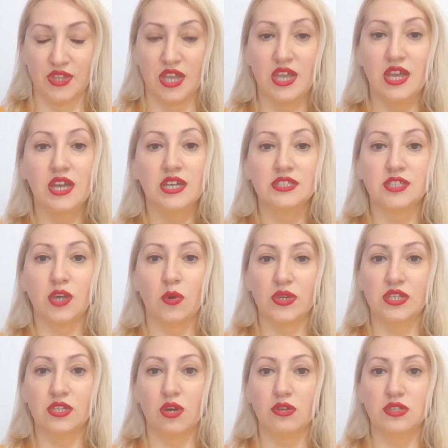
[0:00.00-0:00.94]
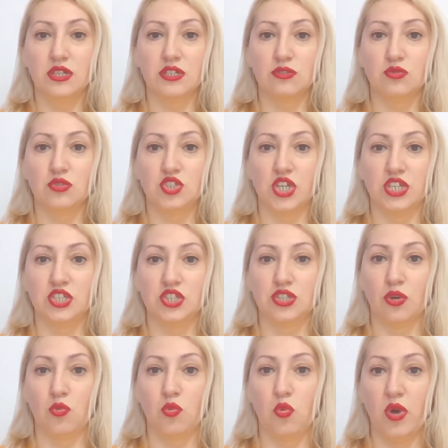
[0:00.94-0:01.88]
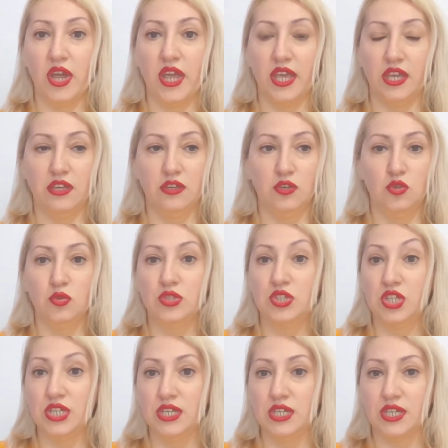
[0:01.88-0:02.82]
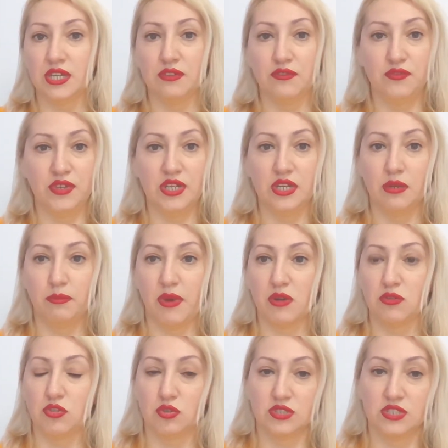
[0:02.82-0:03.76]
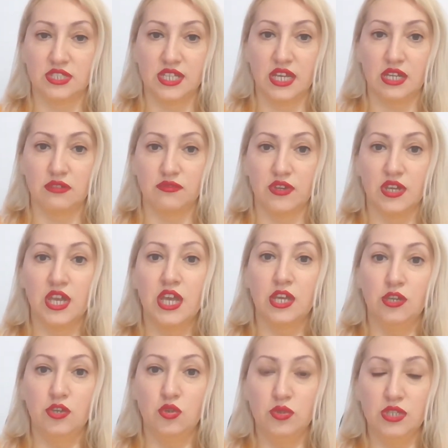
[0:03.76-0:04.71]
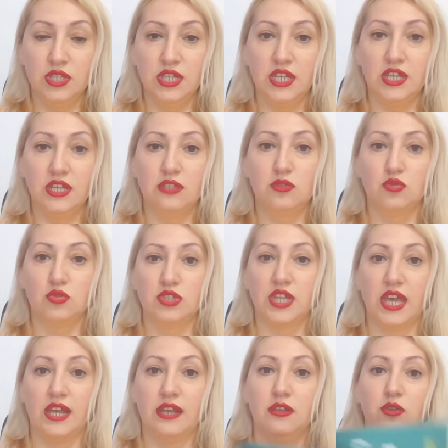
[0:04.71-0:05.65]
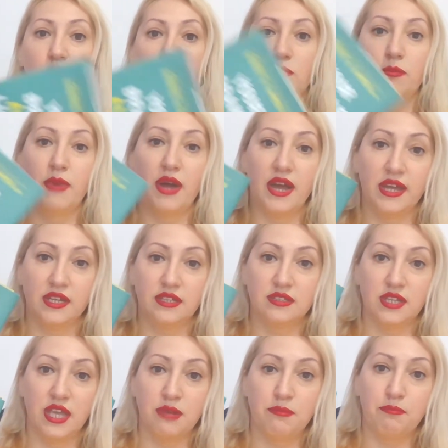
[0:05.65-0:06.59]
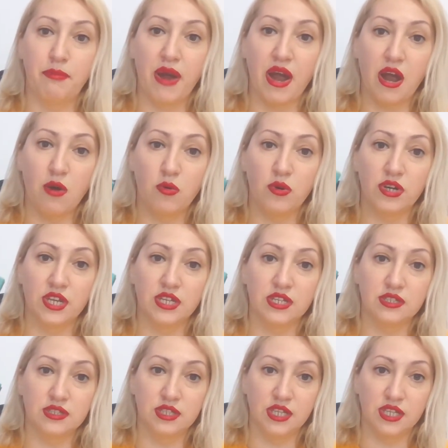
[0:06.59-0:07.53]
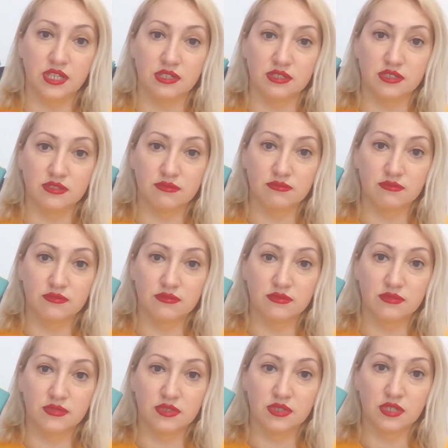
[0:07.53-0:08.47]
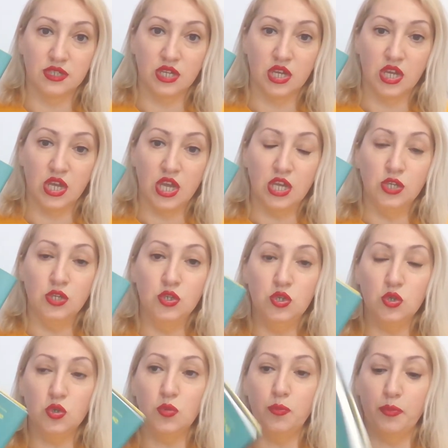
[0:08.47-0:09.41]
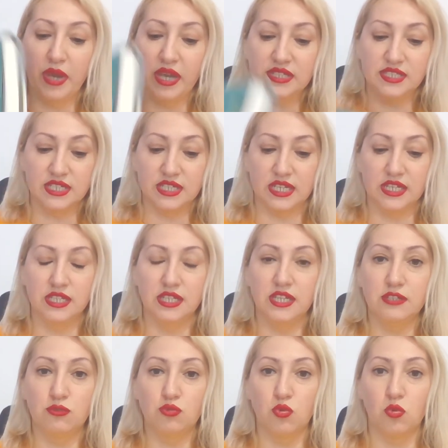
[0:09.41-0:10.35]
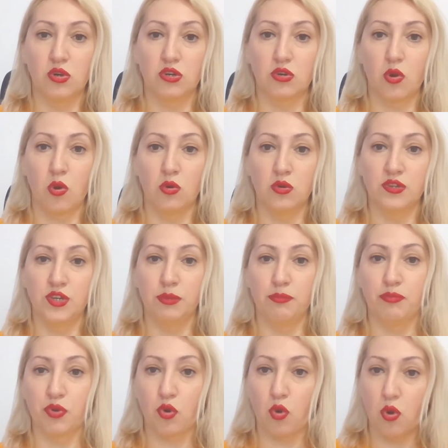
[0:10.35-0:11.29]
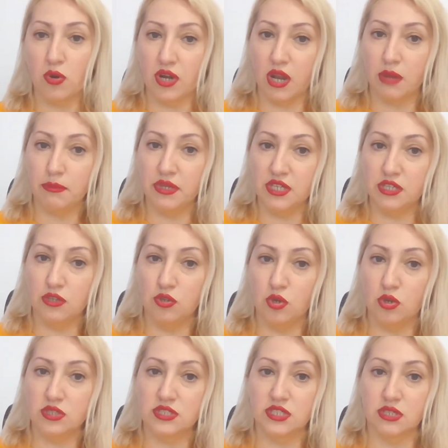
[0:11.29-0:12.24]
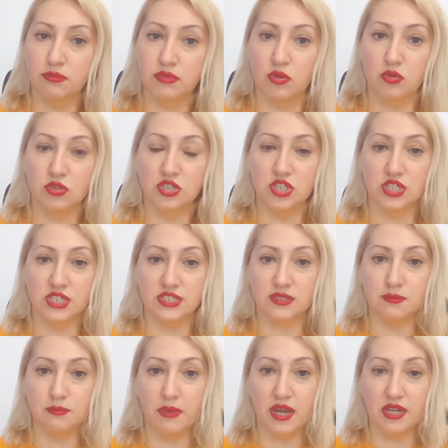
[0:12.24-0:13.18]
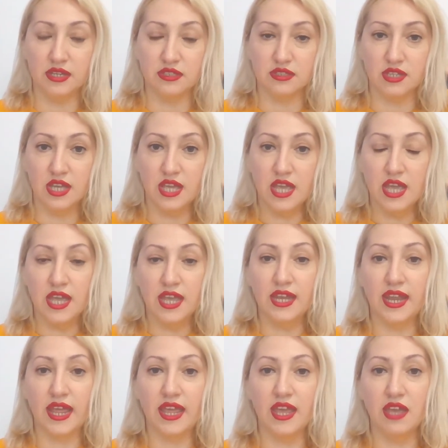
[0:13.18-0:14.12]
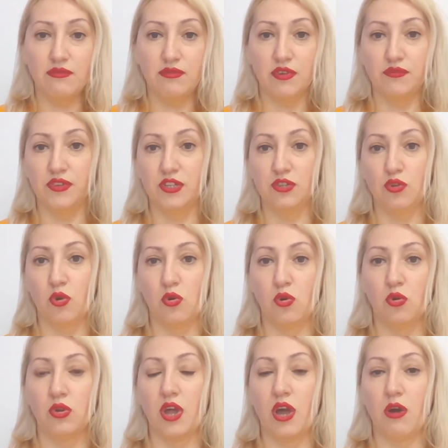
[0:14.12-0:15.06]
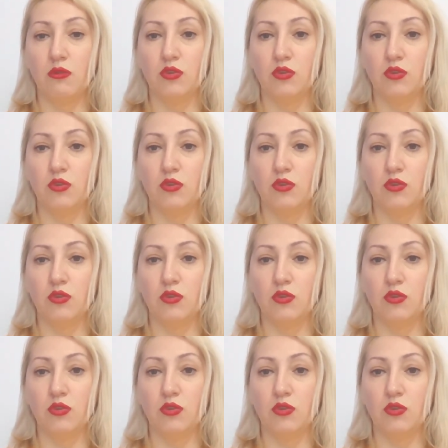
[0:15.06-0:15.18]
So in order to change the way you think and feel about yourself, you need to tell your mind empowering things. You basically need to work on reprogramming your subconscious mind. And I have a video on how you